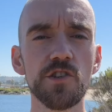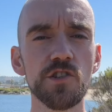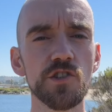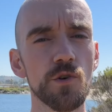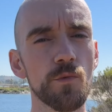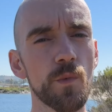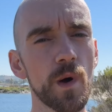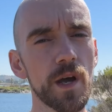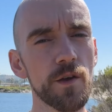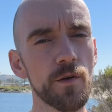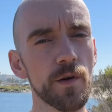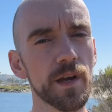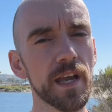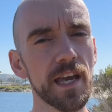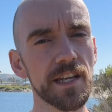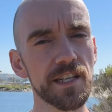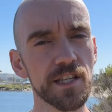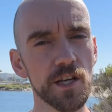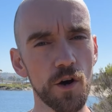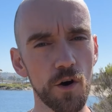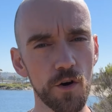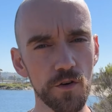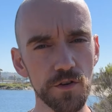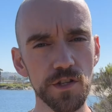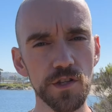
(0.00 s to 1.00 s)
to where you're getting
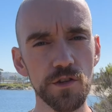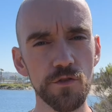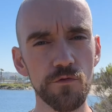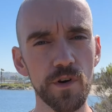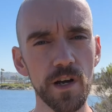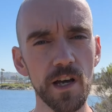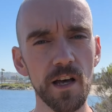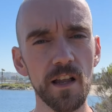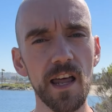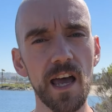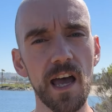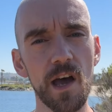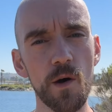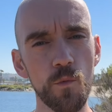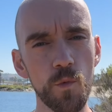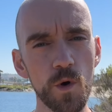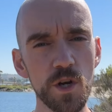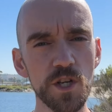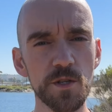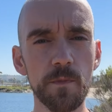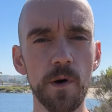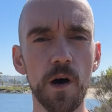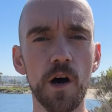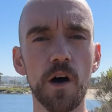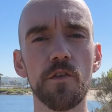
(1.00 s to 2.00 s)
onto the rail and which
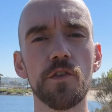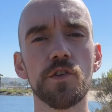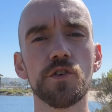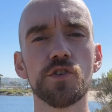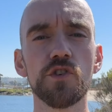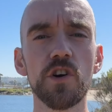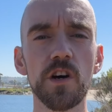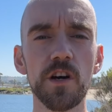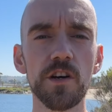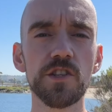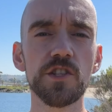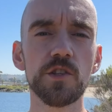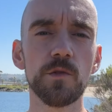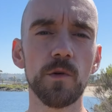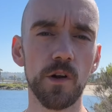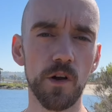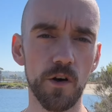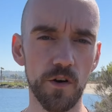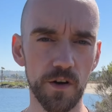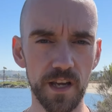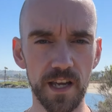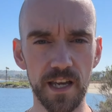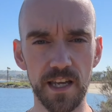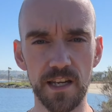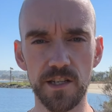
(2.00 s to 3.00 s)
part of the trucks you are
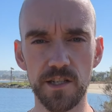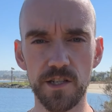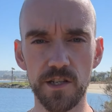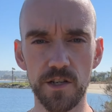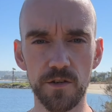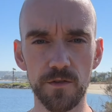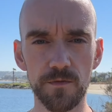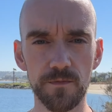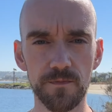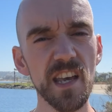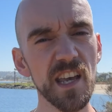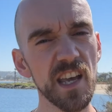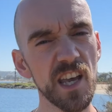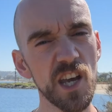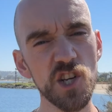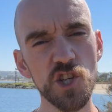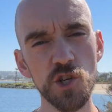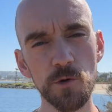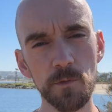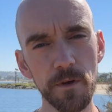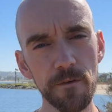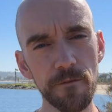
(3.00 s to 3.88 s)
locking into. It should be